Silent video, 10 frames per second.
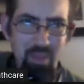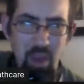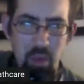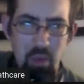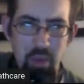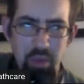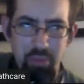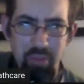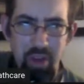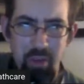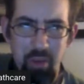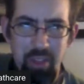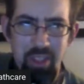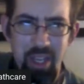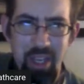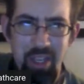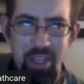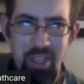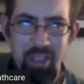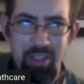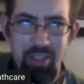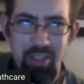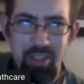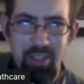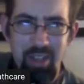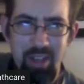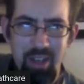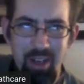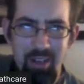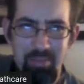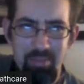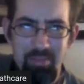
who the fuck was that idiot? I